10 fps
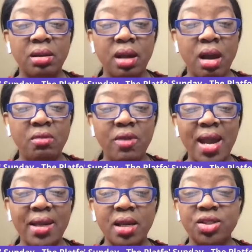All
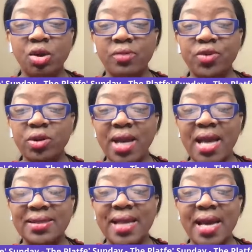right. So if you
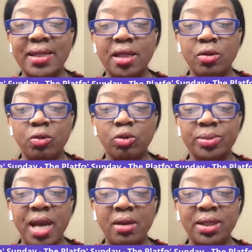guys not in the
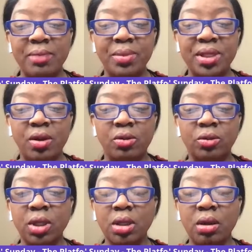group, y'all let me
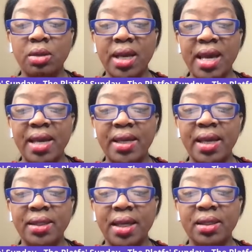know. Okay.
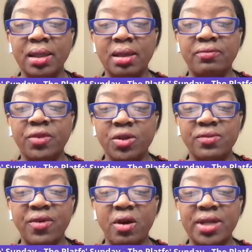And
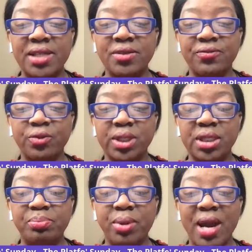first of all, that's a
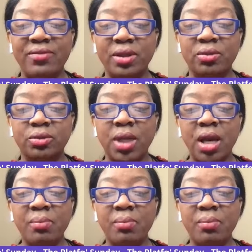free private group.